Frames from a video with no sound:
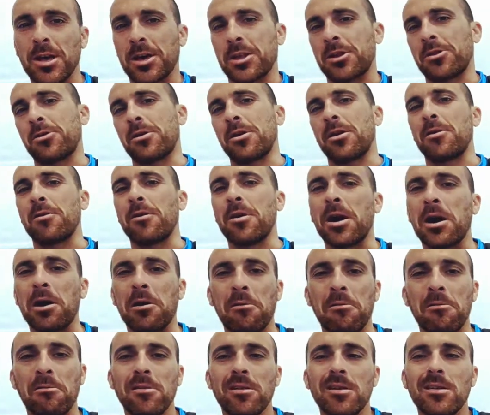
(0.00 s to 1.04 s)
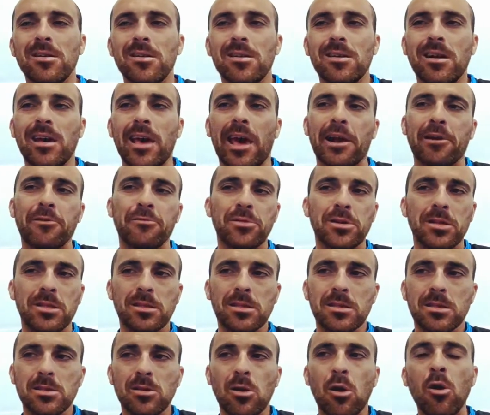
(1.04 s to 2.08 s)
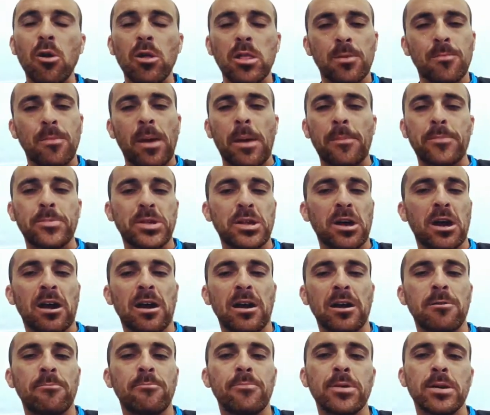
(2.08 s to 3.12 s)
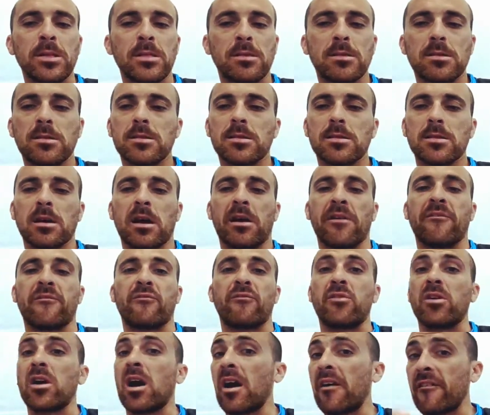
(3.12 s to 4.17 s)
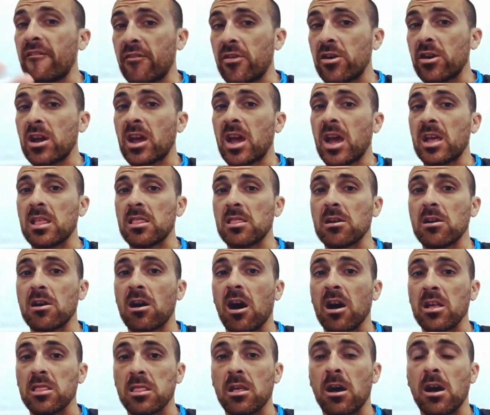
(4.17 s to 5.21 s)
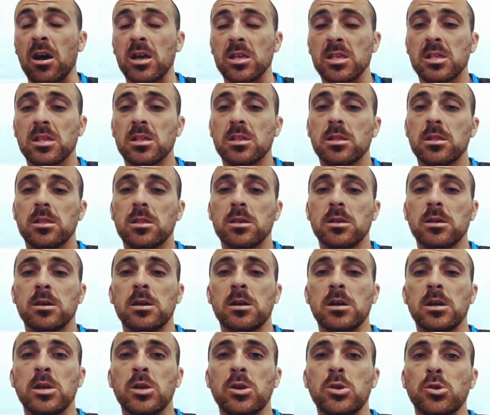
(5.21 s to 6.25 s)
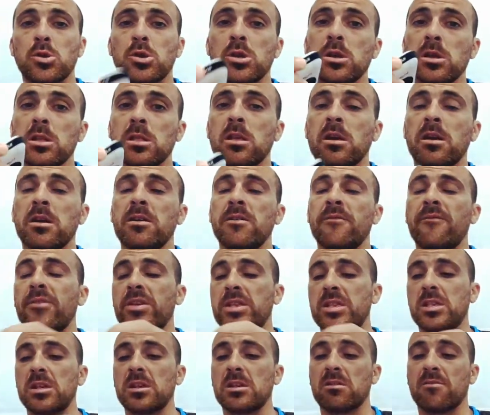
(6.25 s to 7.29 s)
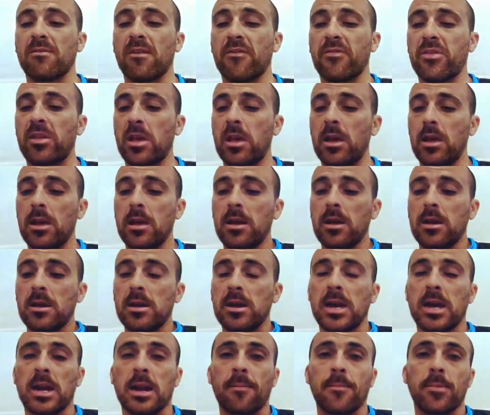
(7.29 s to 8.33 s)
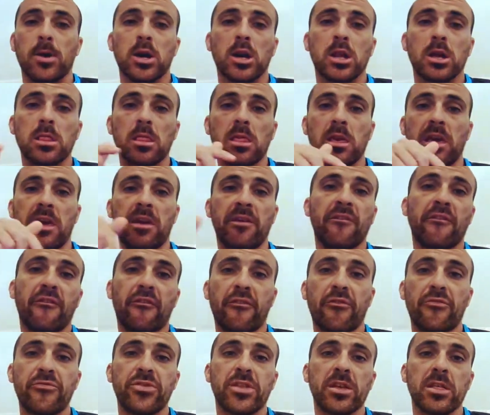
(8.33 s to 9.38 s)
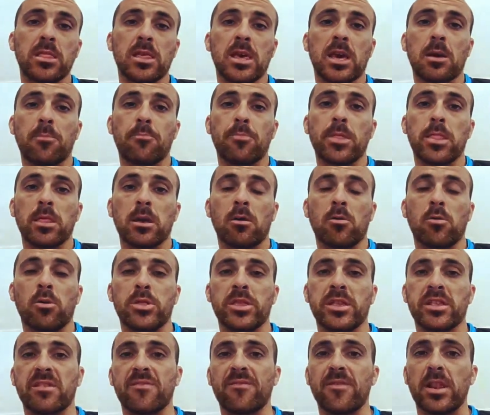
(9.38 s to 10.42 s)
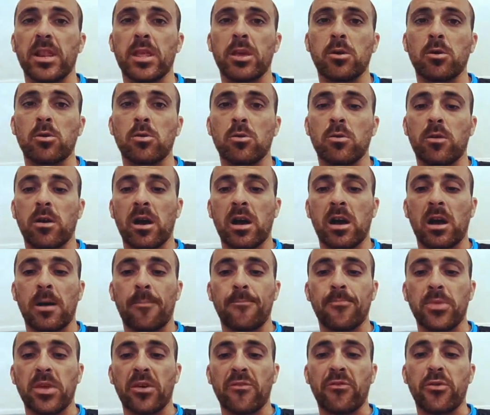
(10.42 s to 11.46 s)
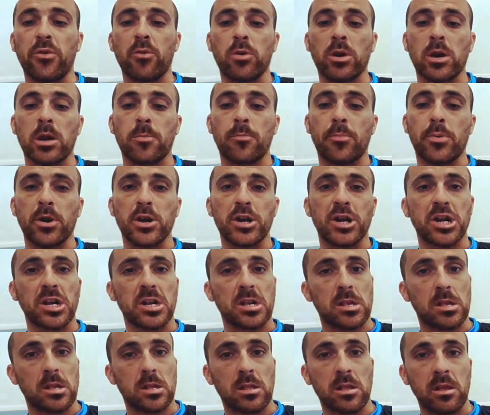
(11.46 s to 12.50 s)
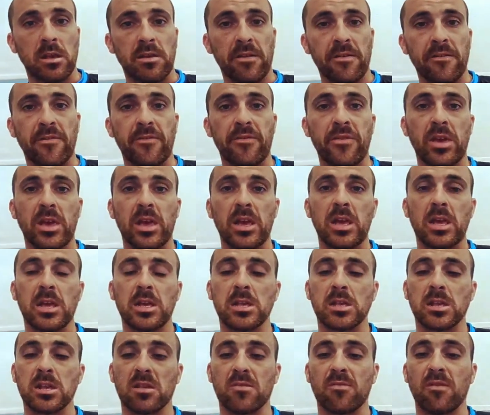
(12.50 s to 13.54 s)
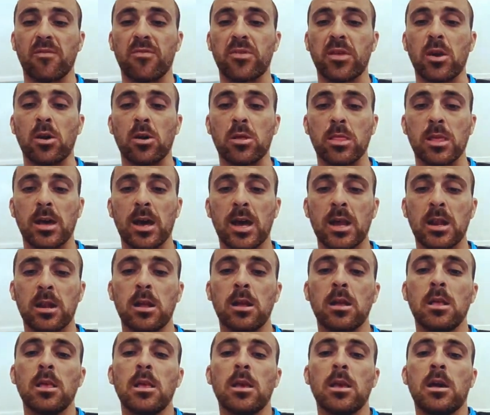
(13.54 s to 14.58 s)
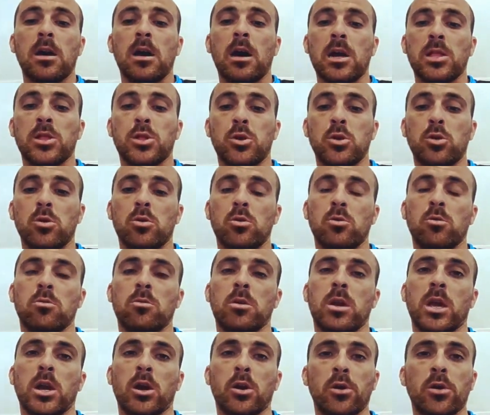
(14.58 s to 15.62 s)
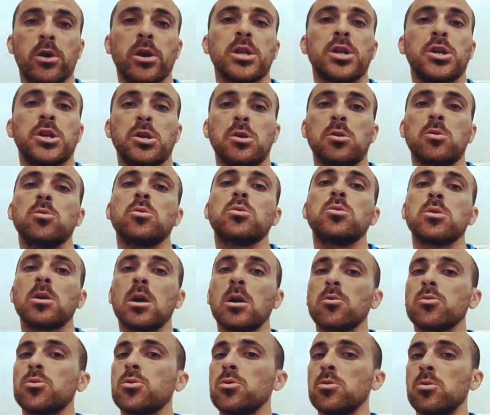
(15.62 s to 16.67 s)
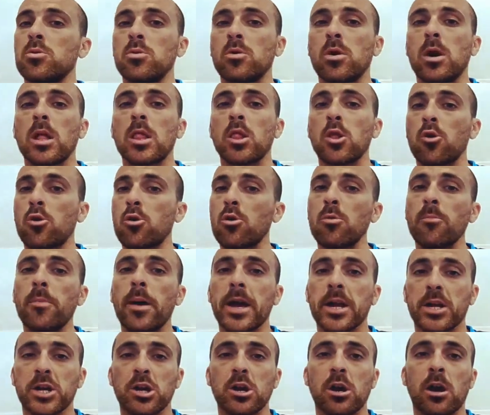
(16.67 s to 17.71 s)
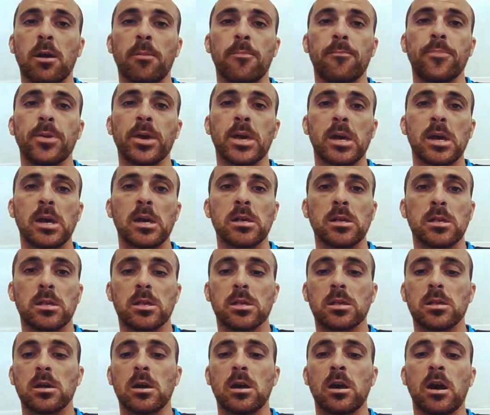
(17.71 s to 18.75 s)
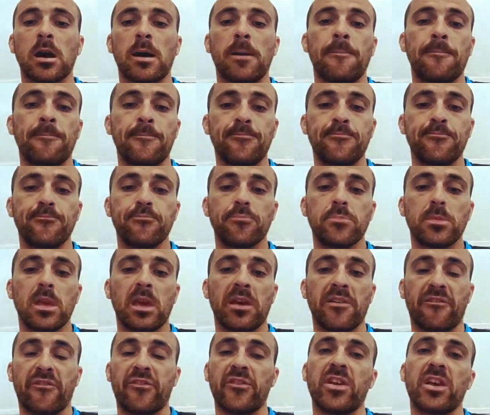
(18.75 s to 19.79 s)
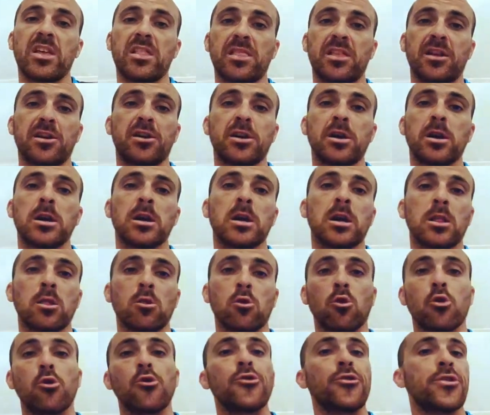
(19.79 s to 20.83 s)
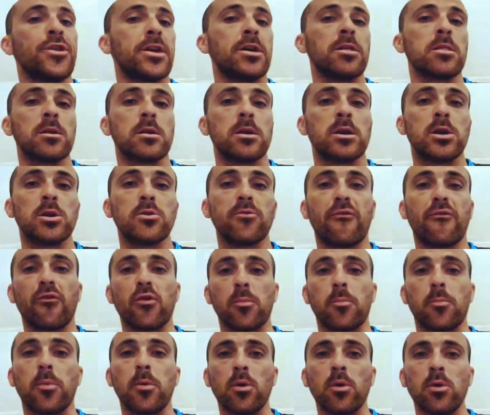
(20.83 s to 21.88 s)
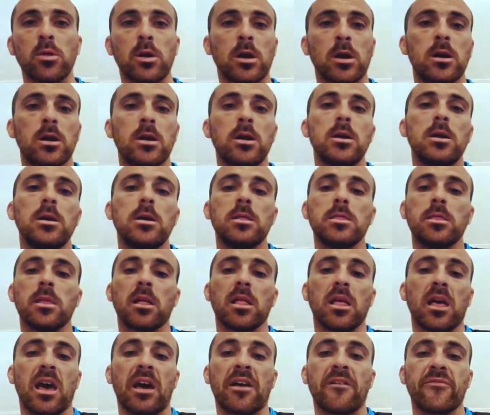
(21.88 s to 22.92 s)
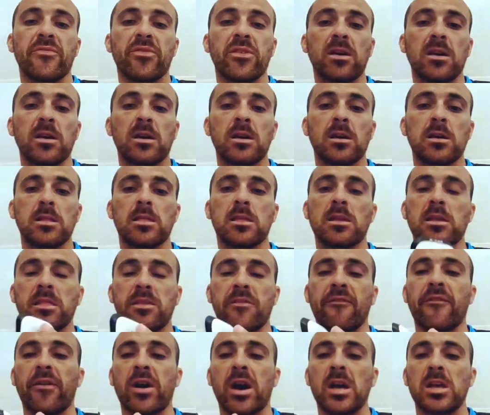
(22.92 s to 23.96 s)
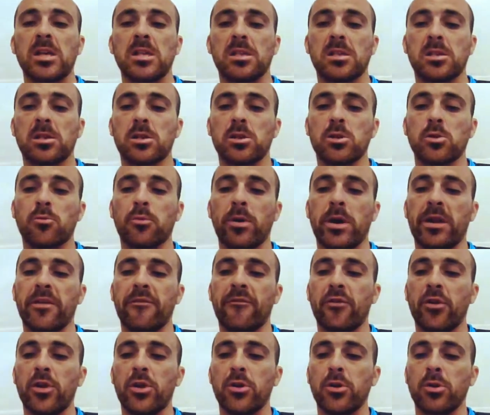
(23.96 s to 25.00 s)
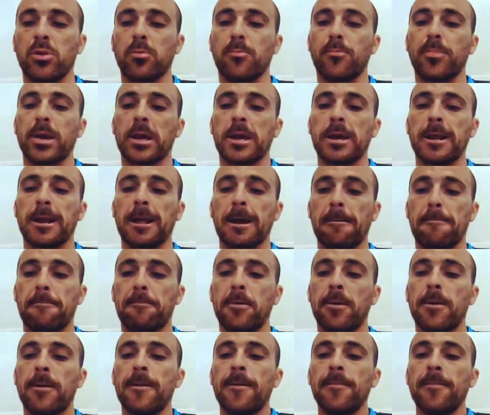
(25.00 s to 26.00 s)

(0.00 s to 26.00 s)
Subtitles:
I don't know how accurate all the maps are, but I've never got lost using the V650. And I'm gonna leave the link below on this video if you wanna purchase the V650 online. I do encourage you to go to a local bike shop, because if they're a local dealer for Polar, they'll have the device ready for you to pick it up.